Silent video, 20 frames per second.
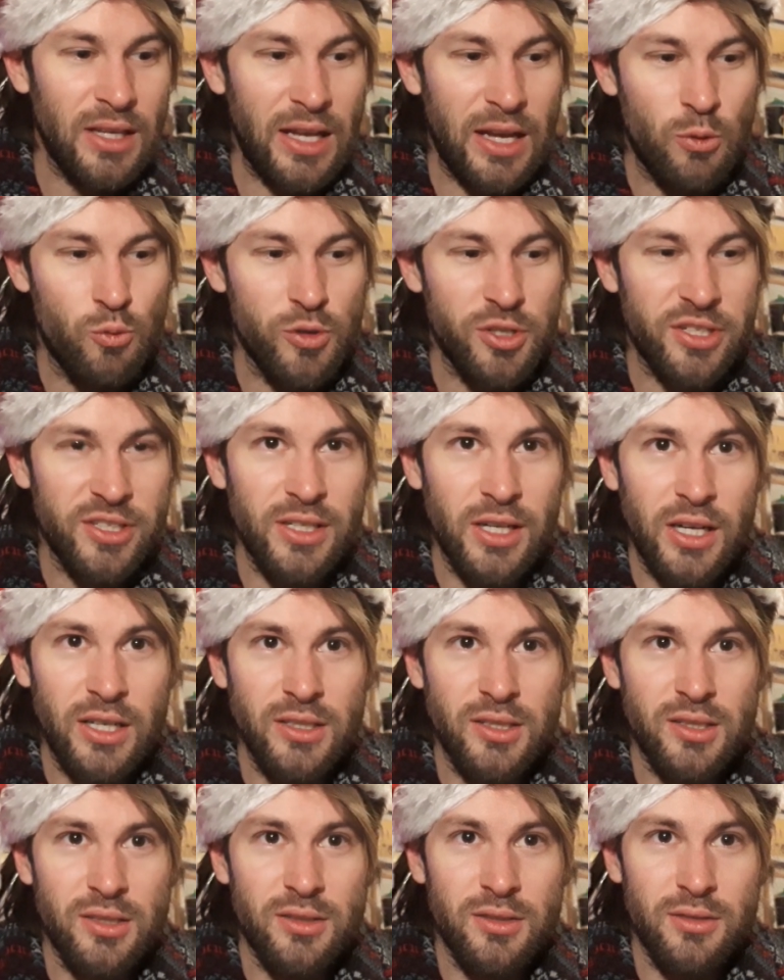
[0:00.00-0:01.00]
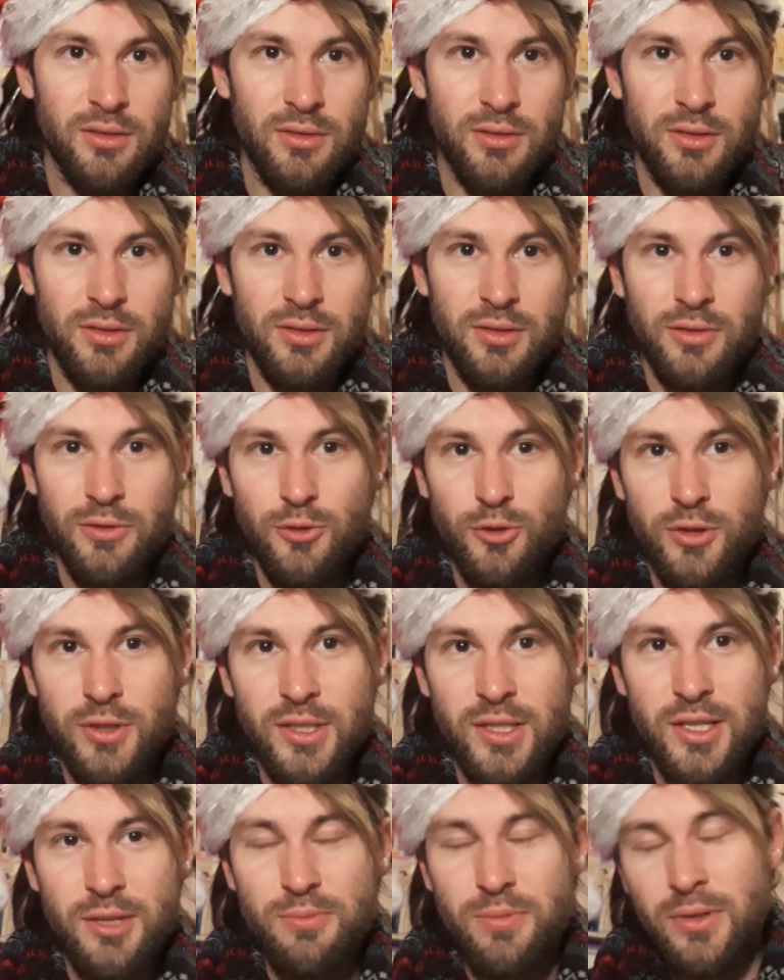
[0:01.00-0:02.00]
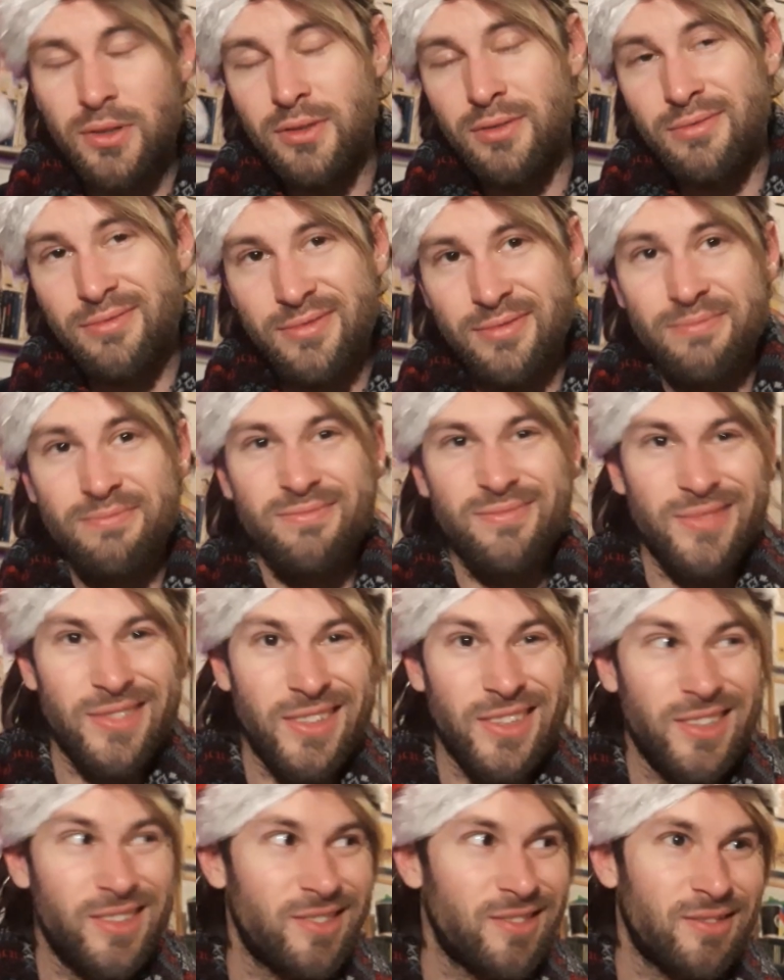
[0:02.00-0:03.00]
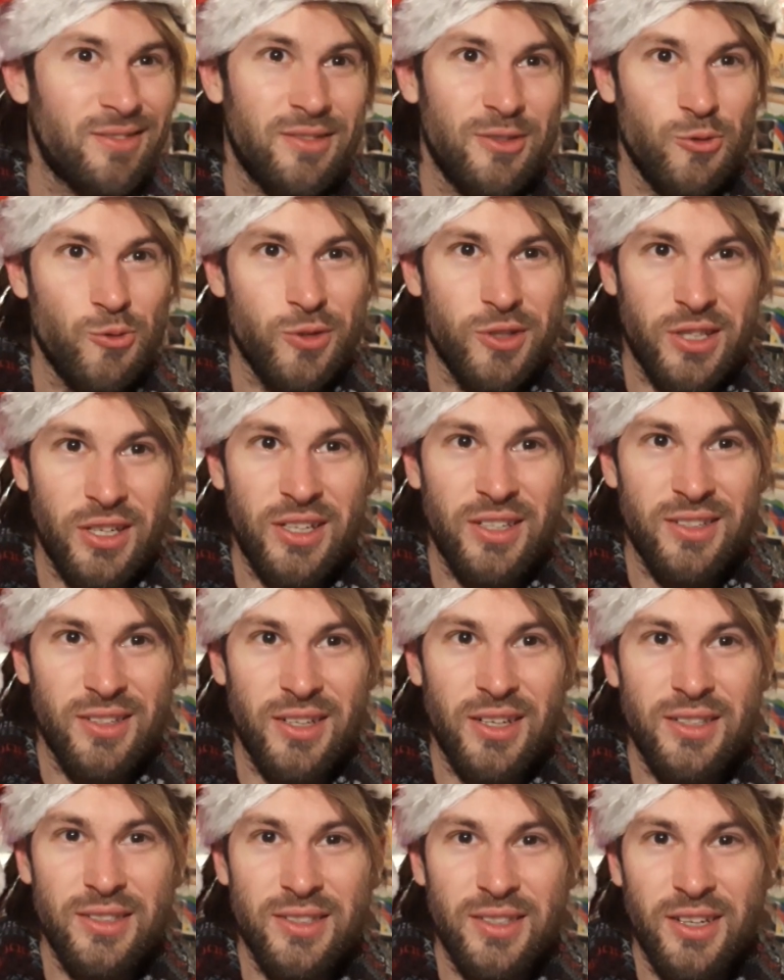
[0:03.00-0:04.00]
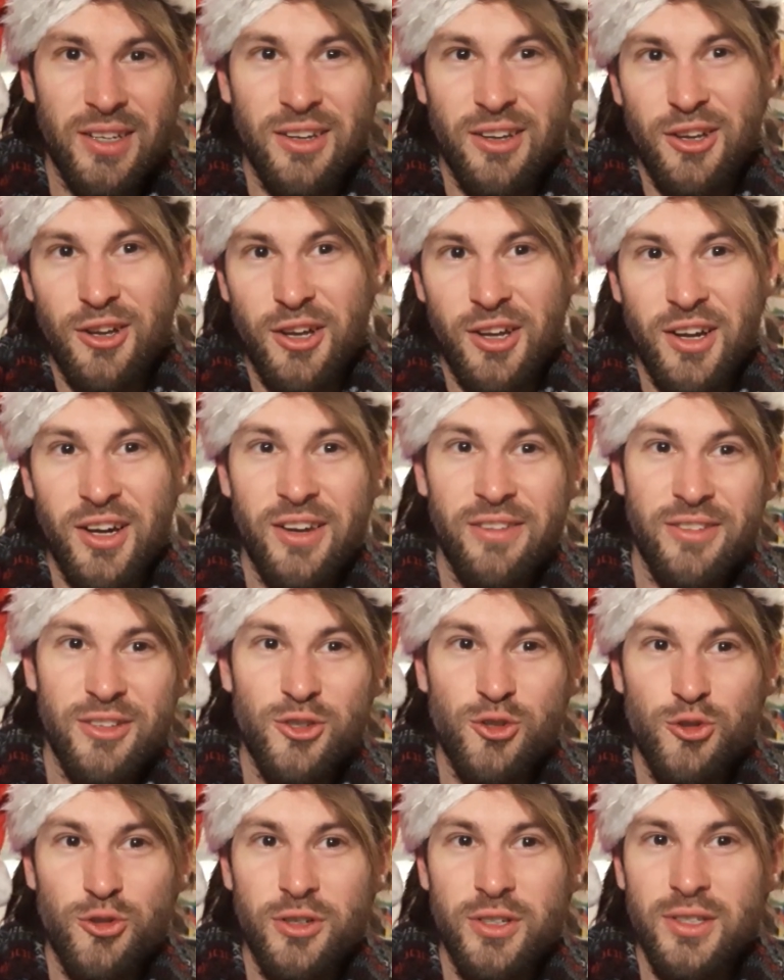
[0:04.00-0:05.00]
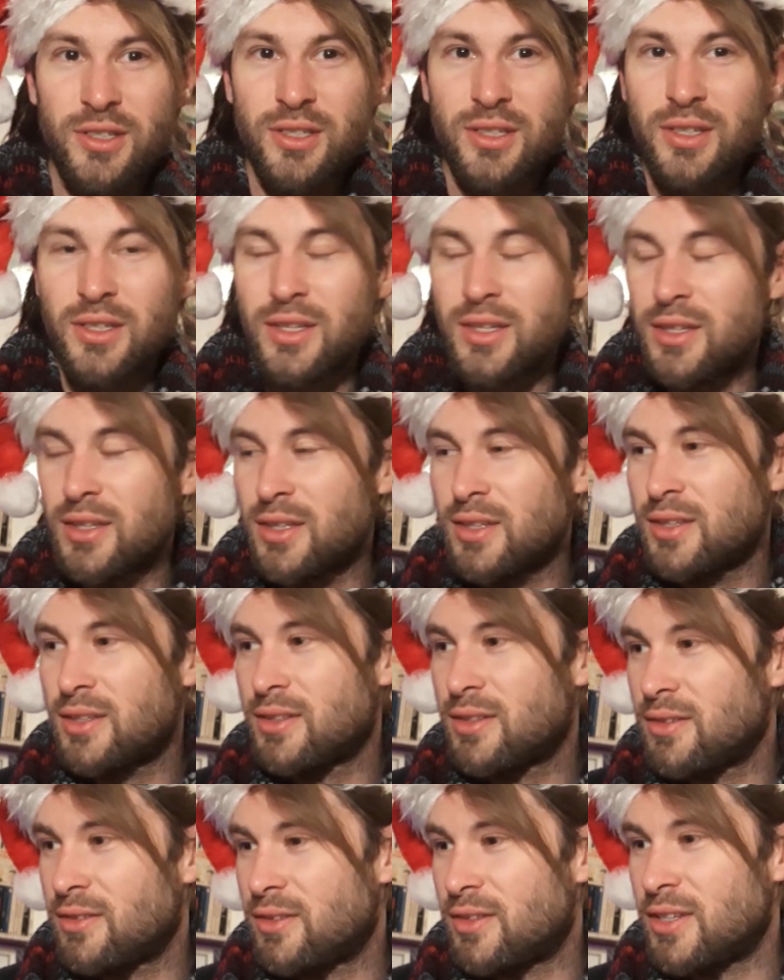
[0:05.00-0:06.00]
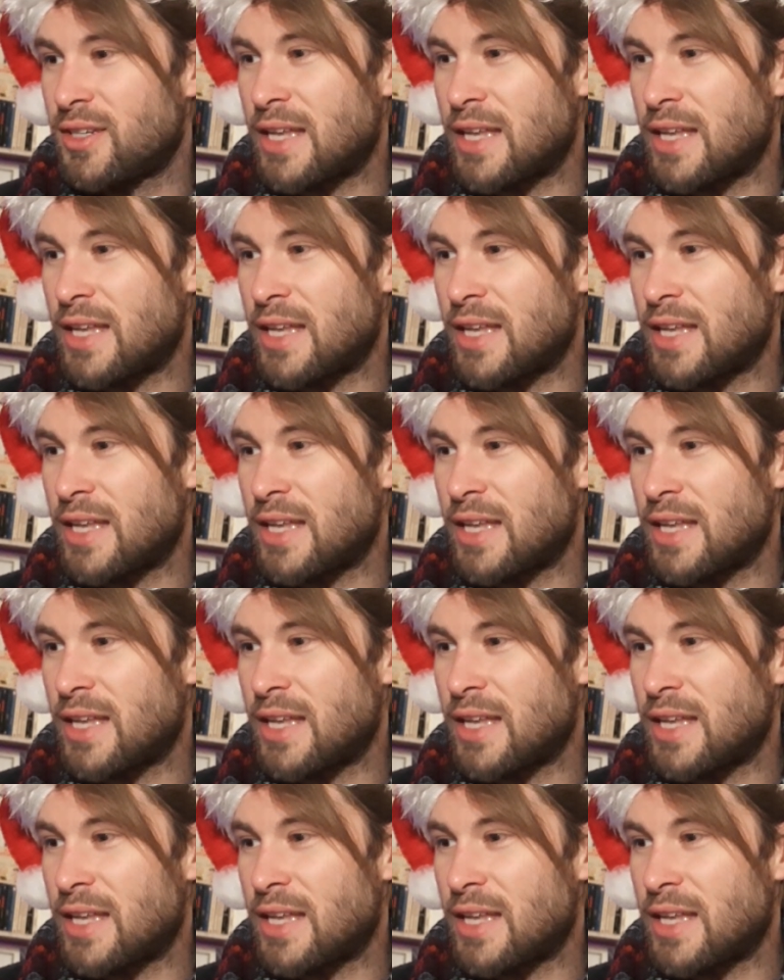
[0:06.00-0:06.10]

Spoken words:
And was it nice to fall asleep in? Yeah, it was kind of nice. I kind of enjoyed the